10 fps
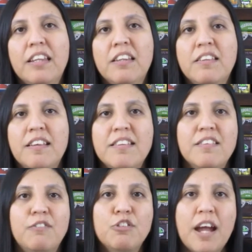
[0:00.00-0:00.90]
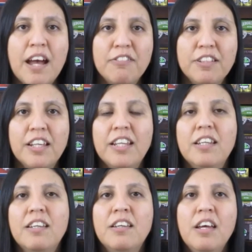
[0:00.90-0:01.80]
in the sense of drafting
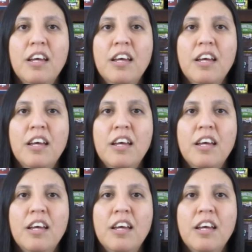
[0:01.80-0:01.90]
and